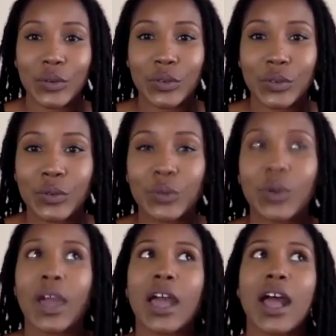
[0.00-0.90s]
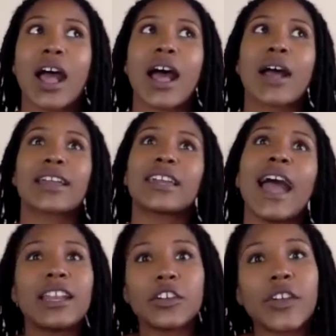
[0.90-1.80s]
you
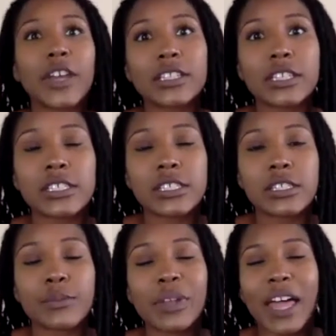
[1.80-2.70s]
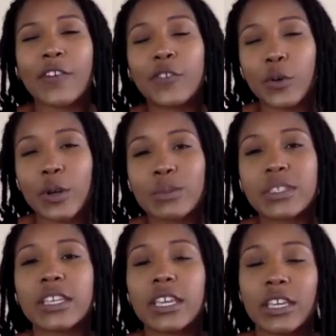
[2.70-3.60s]
kind of created this platform to
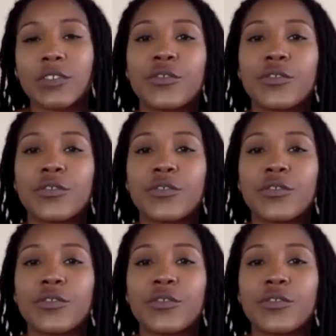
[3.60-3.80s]
give